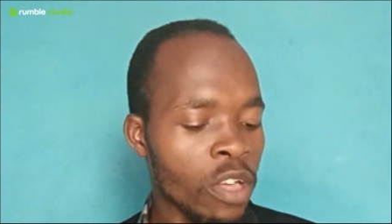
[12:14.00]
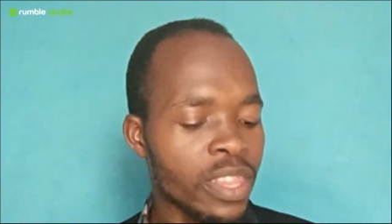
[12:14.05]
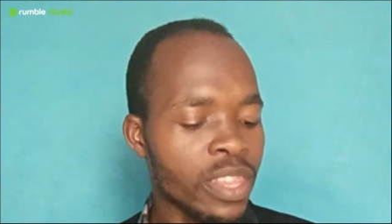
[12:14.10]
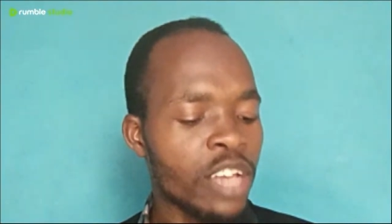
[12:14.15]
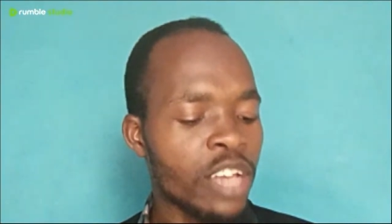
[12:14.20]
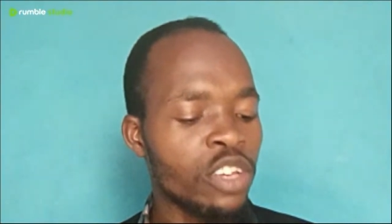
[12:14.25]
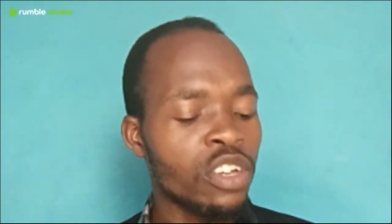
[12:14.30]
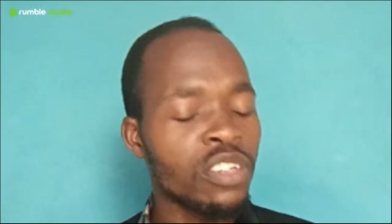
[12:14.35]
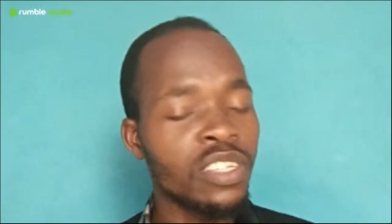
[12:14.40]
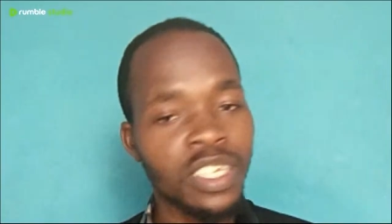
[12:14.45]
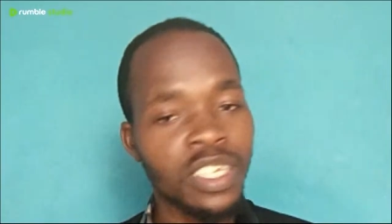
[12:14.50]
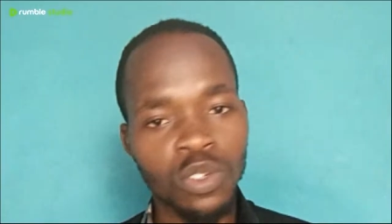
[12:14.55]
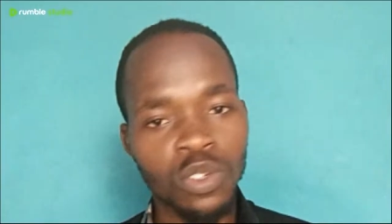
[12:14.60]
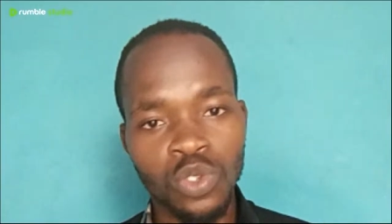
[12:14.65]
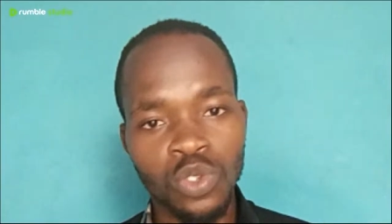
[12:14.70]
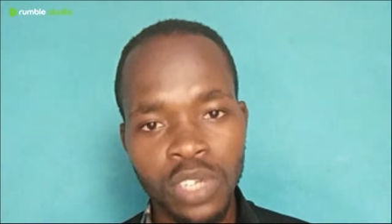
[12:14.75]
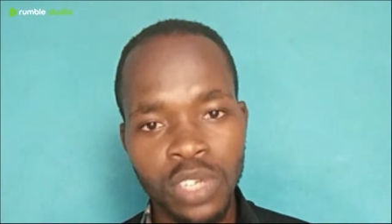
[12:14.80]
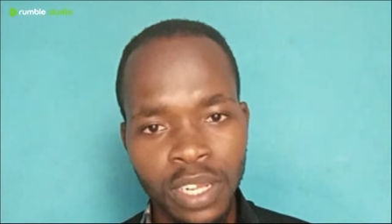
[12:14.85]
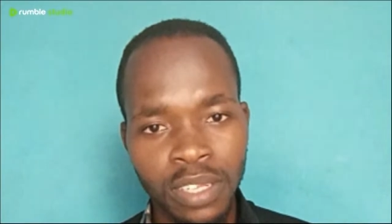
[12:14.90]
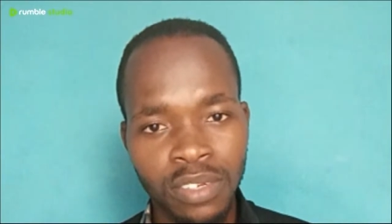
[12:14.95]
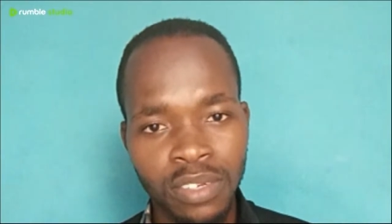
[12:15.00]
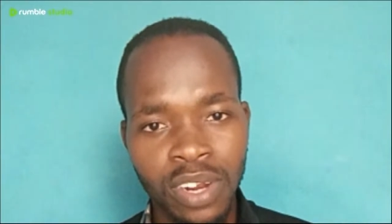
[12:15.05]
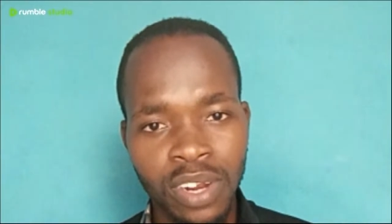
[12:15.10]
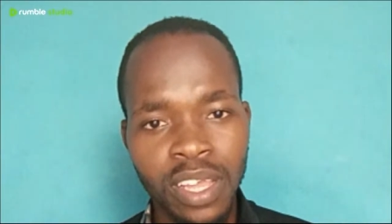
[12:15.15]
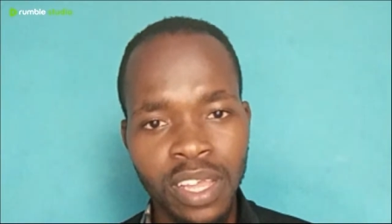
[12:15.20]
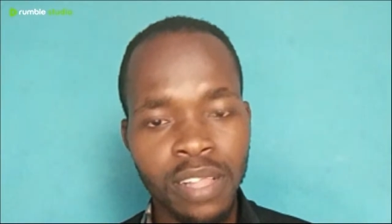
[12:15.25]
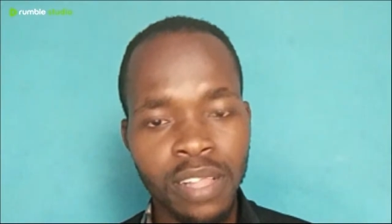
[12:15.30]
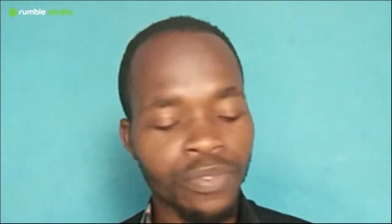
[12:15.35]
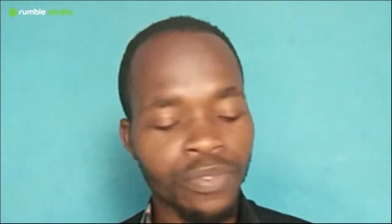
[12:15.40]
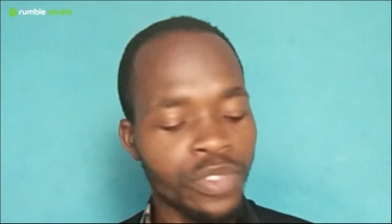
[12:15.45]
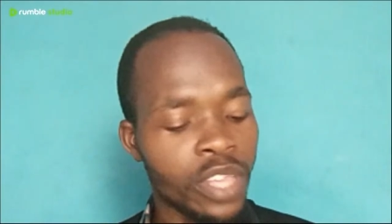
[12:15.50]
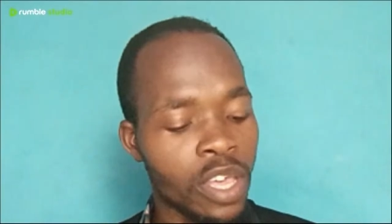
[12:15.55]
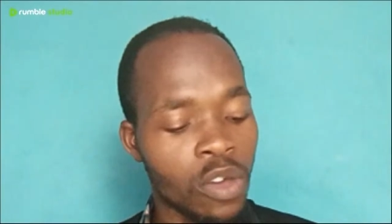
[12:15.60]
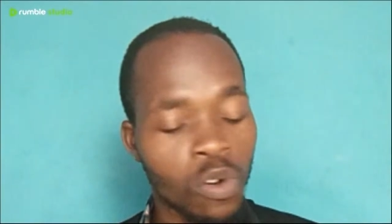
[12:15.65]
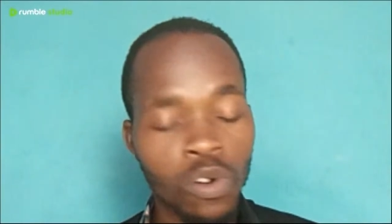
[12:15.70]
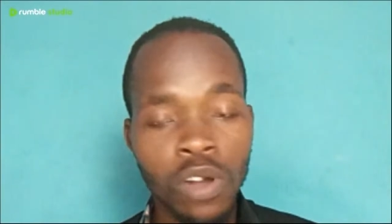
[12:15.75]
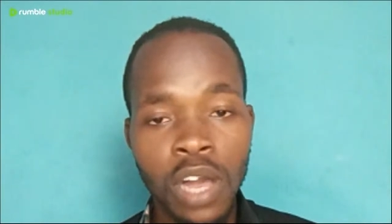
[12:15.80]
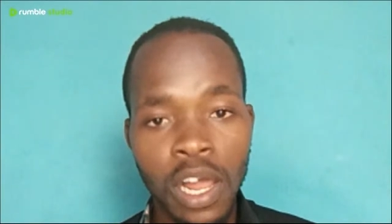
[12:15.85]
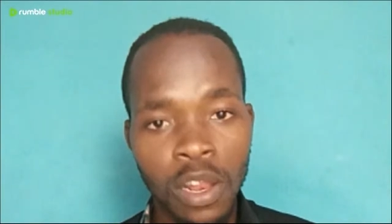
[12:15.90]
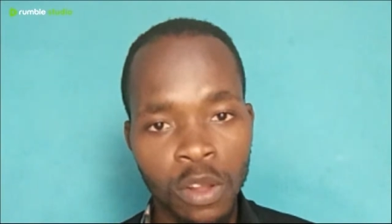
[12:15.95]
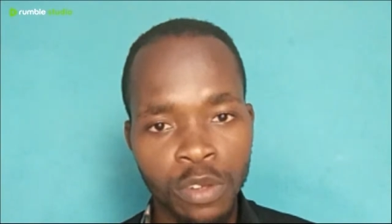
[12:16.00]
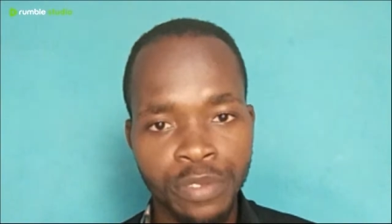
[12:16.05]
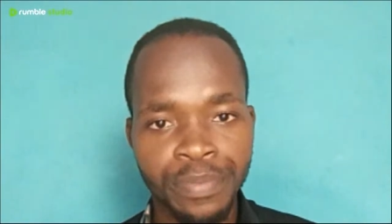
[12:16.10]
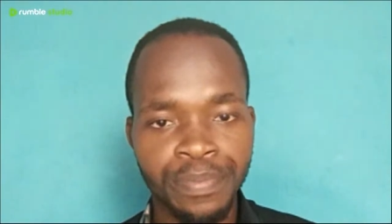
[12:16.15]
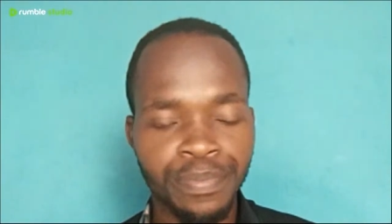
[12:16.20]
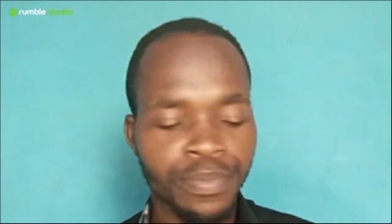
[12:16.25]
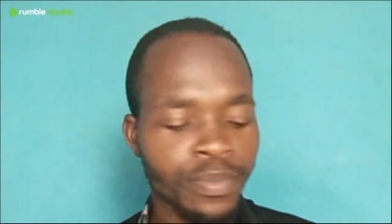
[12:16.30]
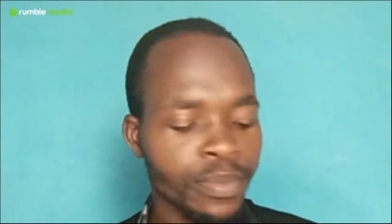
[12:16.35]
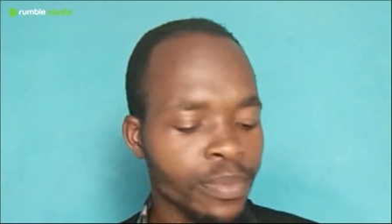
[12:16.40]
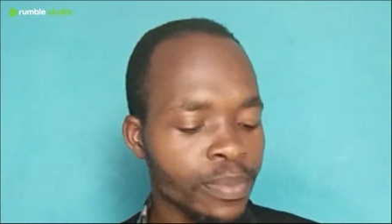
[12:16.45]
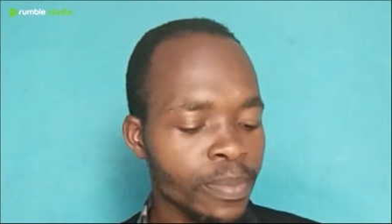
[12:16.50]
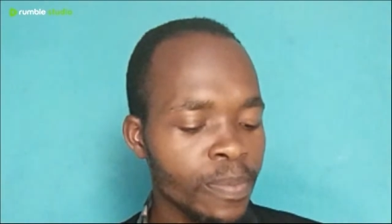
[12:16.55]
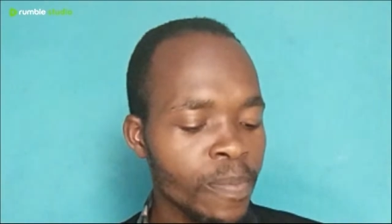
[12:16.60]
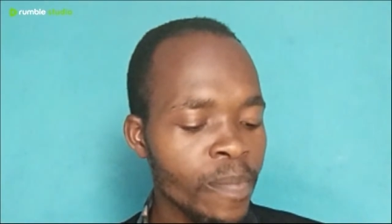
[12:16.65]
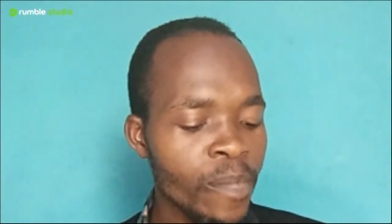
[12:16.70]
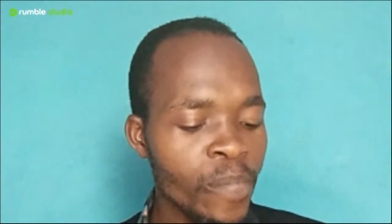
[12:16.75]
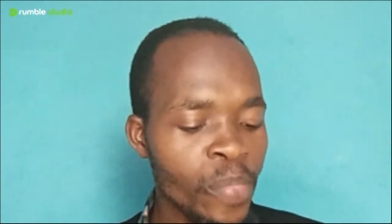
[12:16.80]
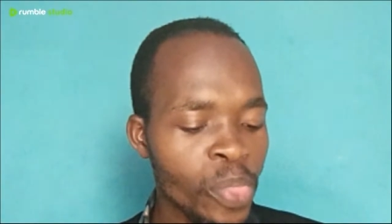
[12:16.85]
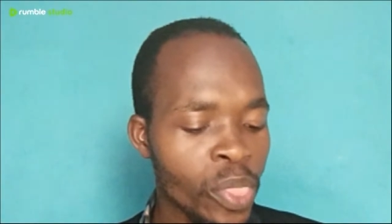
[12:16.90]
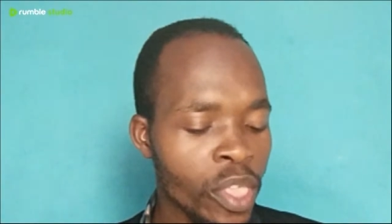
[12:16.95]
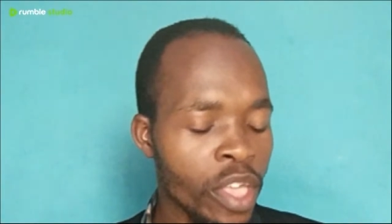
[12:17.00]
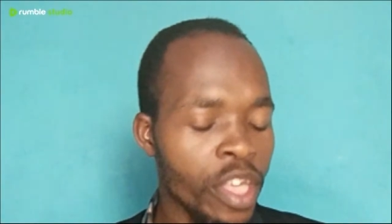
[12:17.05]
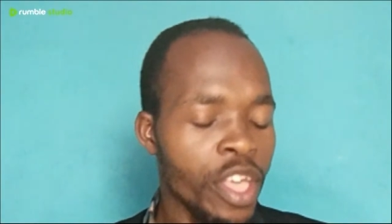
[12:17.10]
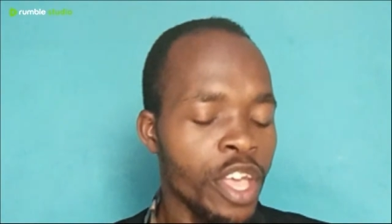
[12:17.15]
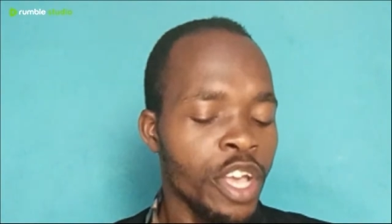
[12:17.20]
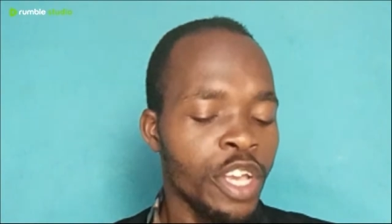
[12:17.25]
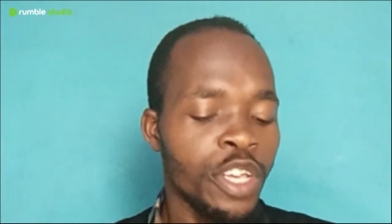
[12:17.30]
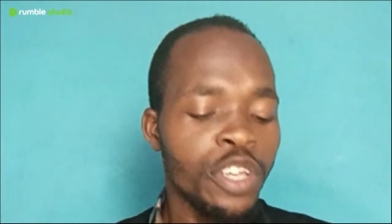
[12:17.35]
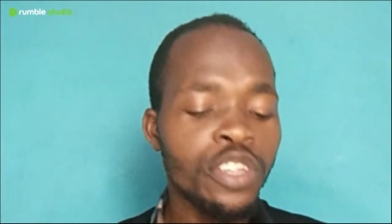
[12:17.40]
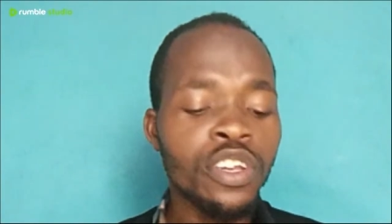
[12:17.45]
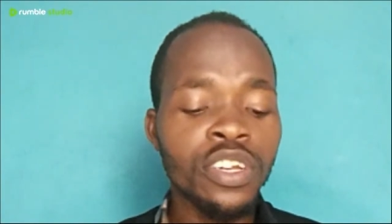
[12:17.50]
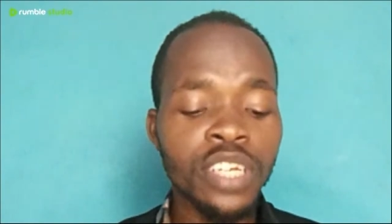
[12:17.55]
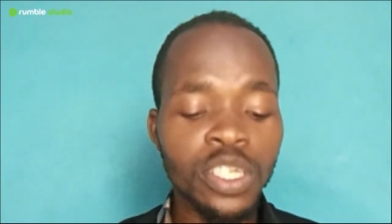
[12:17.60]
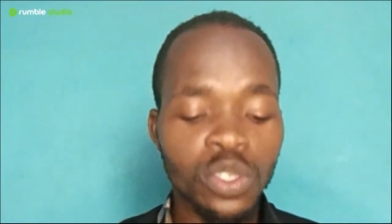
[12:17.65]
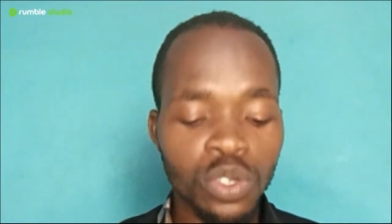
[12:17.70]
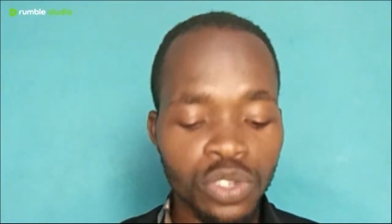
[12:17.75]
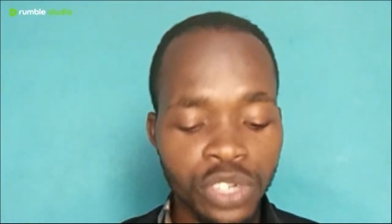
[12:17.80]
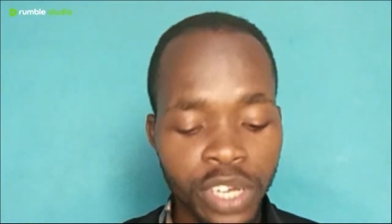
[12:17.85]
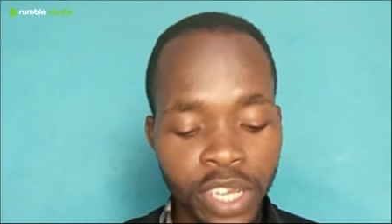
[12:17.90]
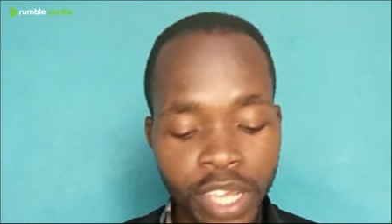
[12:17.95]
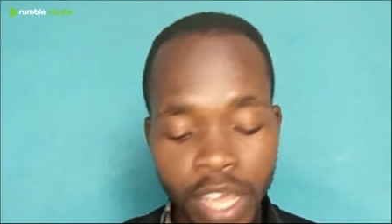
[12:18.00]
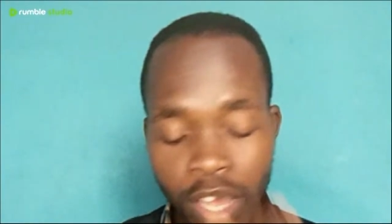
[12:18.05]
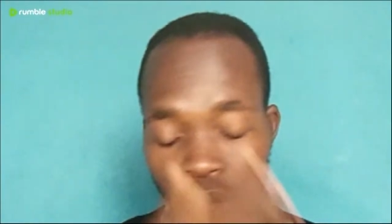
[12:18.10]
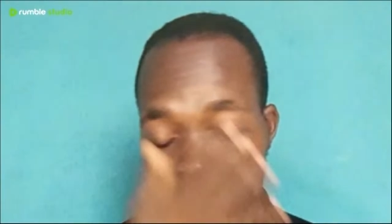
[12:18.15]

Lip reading: Now, you don't need to drink a whole gallon. You don't need to drink a